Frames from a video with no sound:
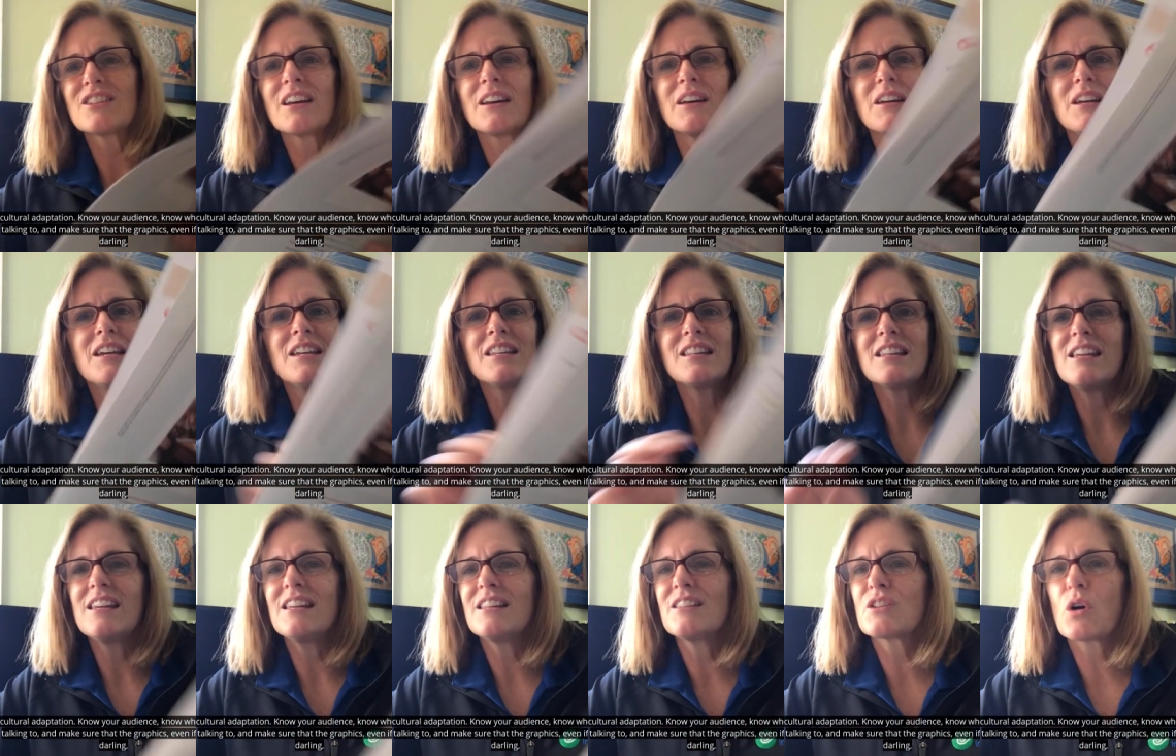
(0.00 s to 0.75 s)
a, it,
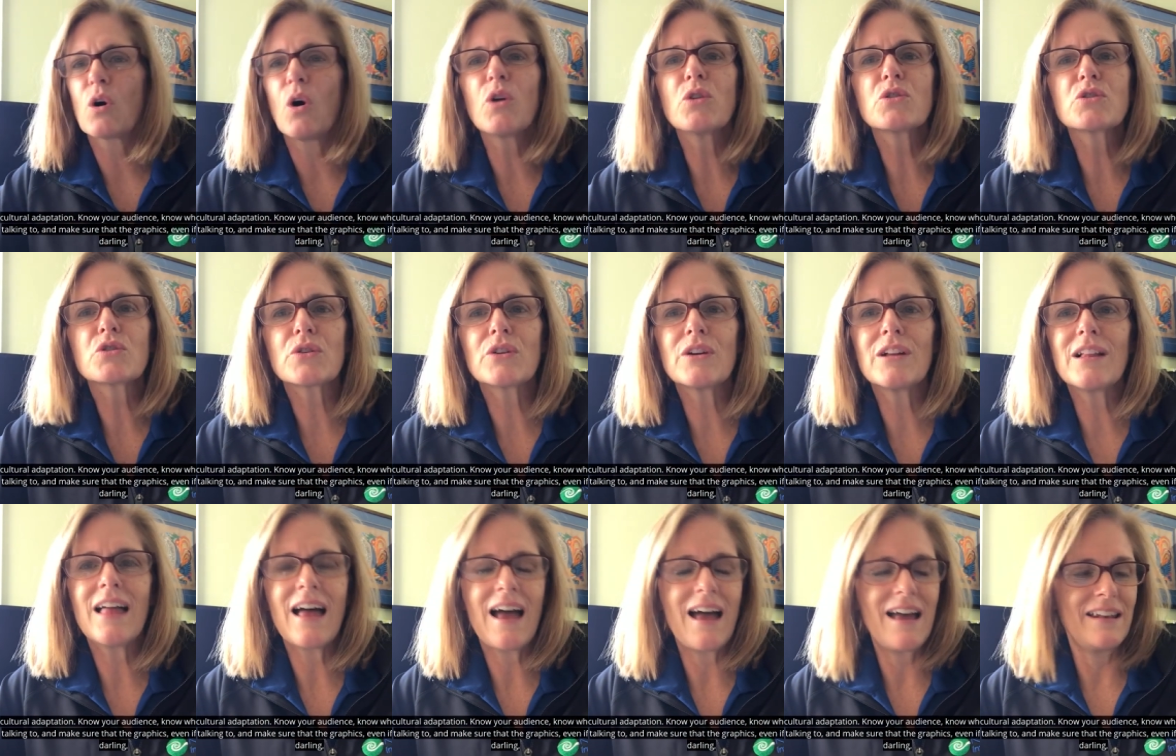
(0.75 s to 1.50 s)
it's
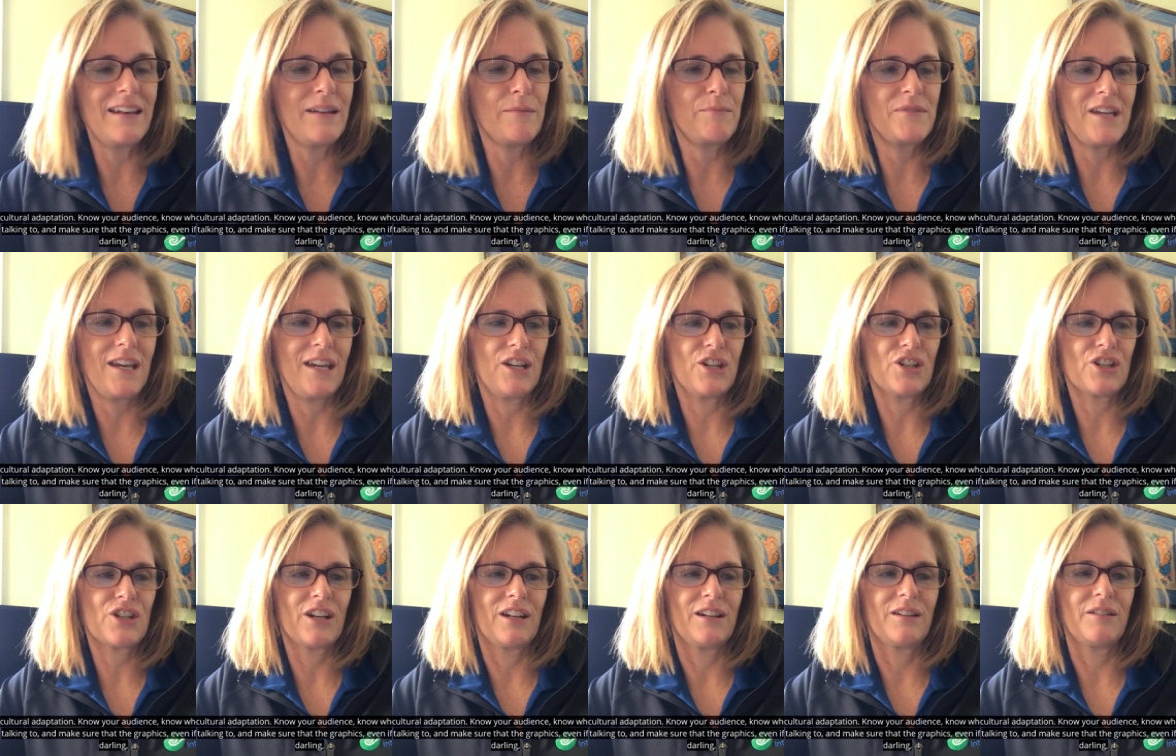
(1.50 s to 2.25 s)
cultural
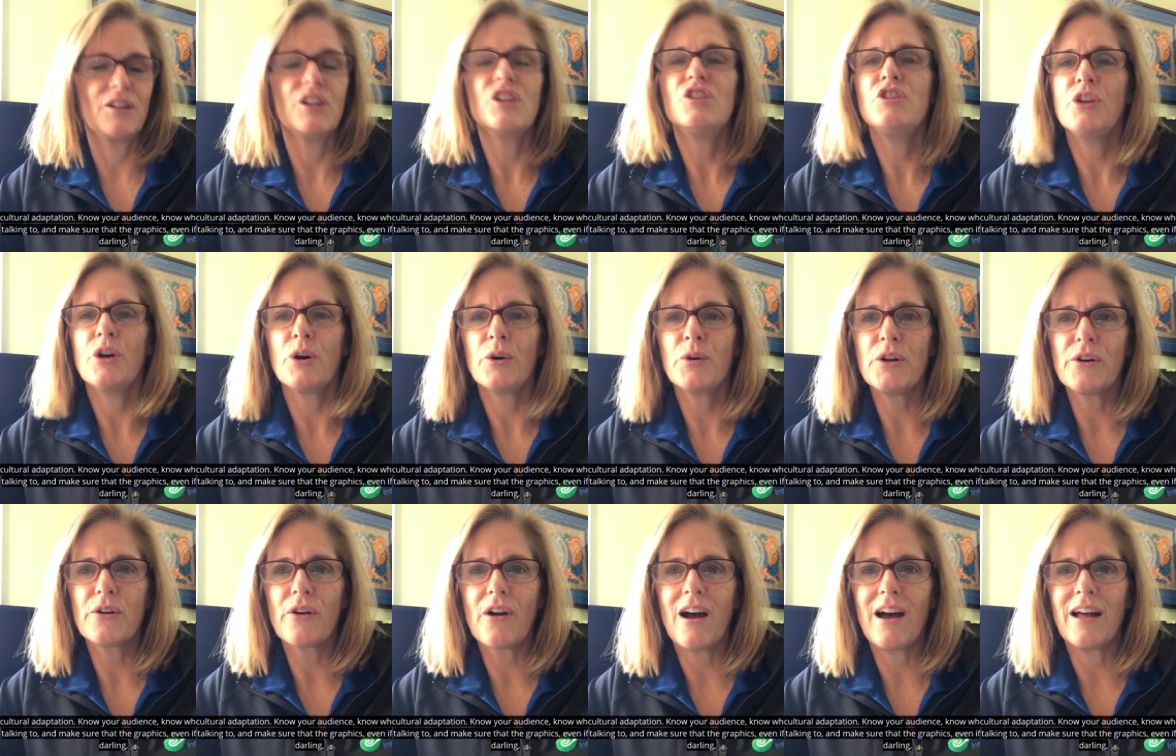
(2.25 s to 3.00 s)
adaptation. Know
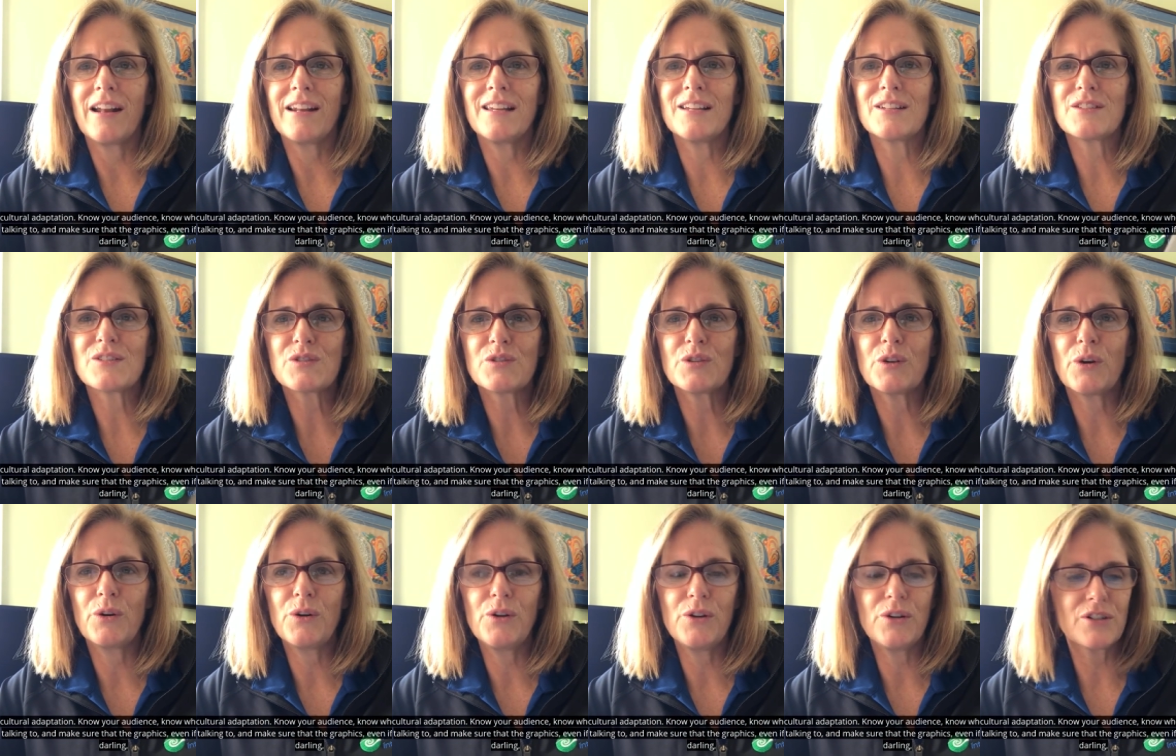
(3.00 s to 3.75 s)
your audience,
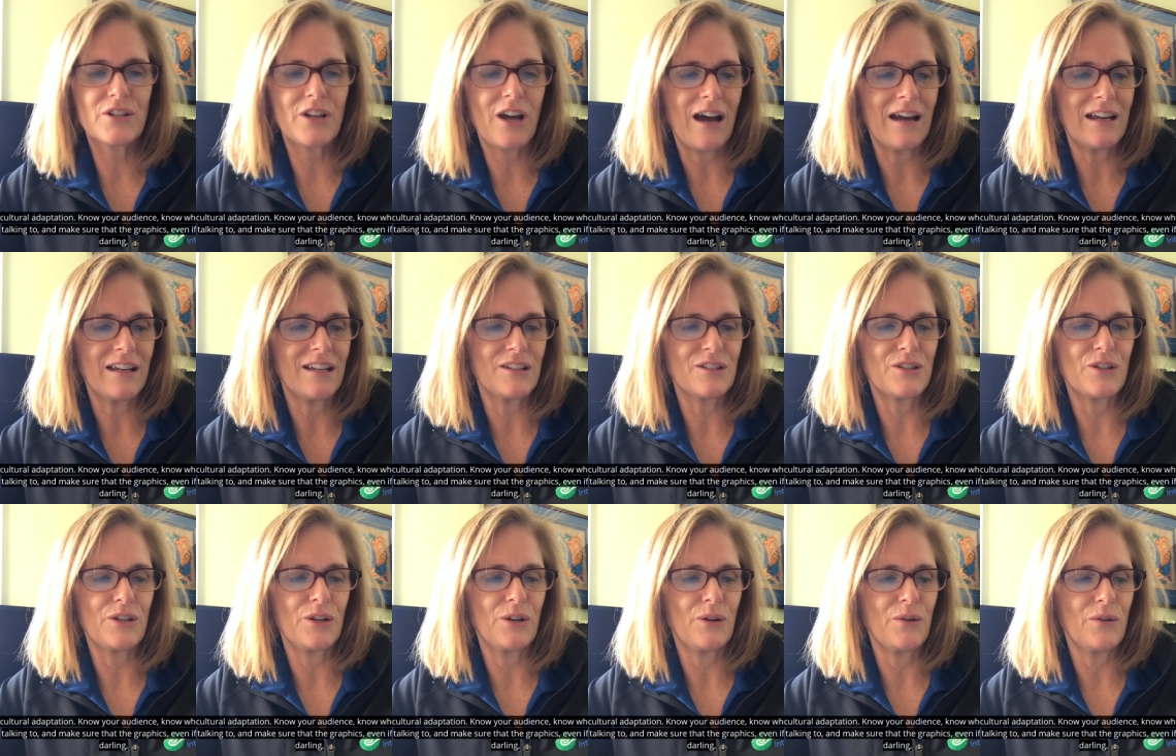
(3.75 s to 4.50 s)
know who you're talking
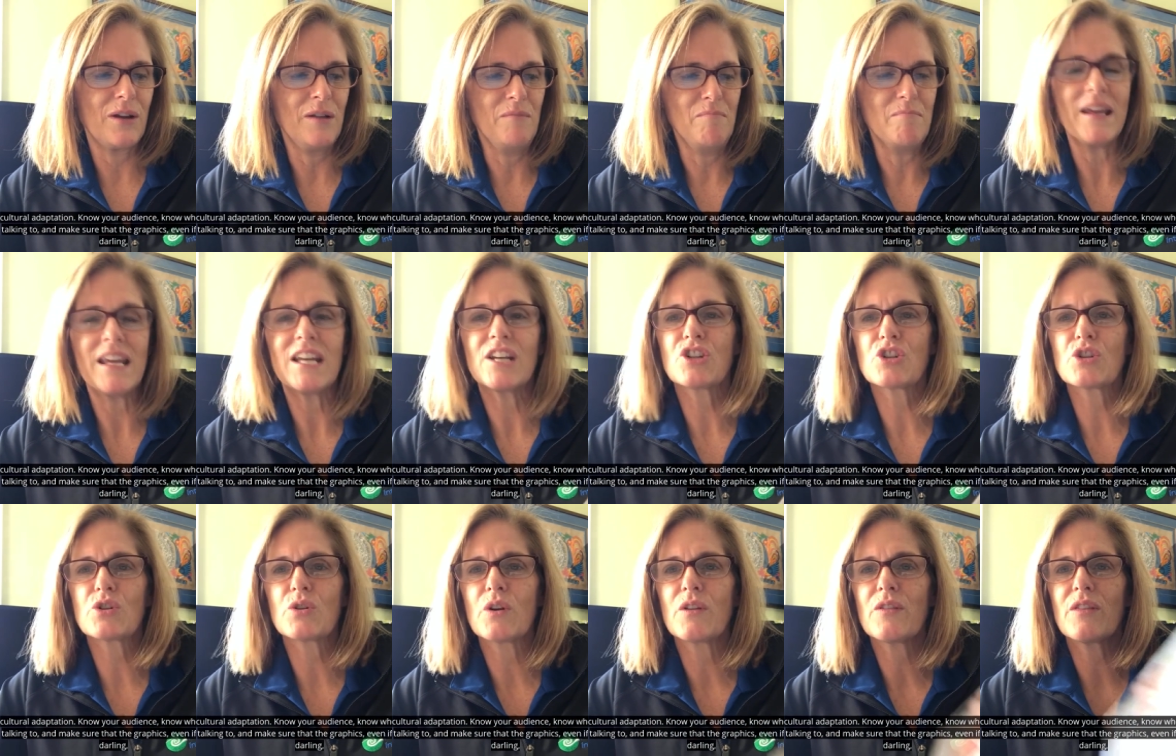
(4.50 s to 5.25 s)
to, and make
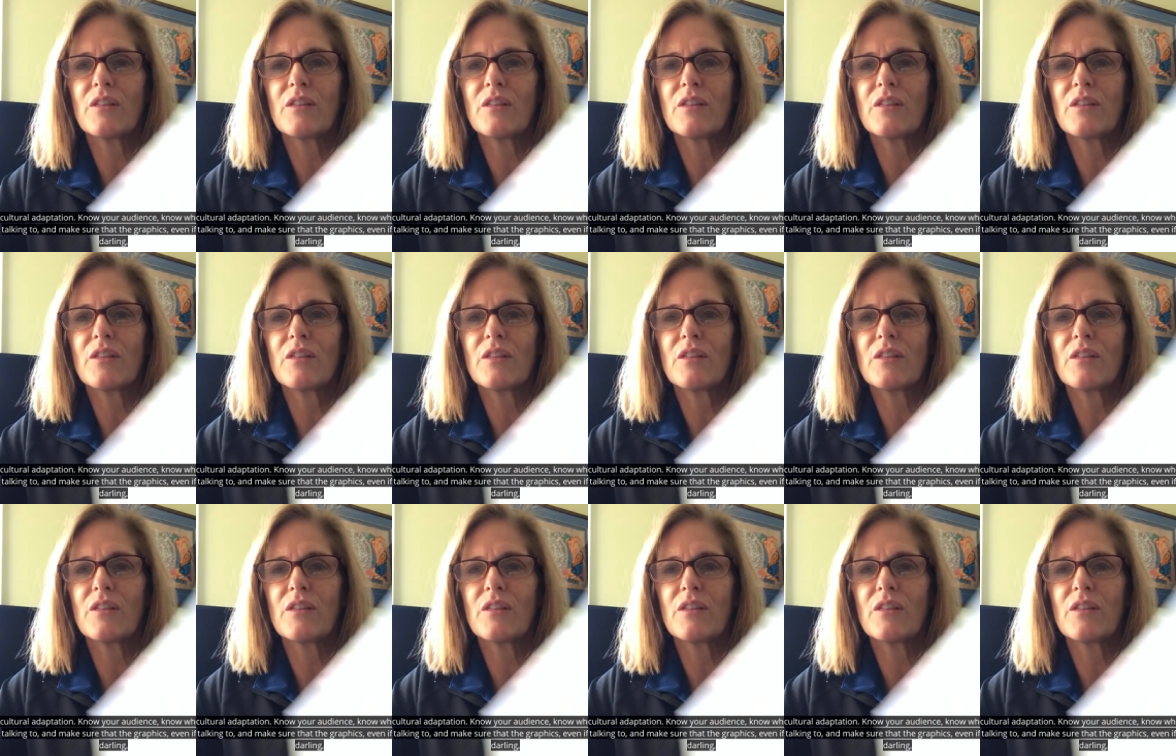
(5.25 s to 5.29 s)
sure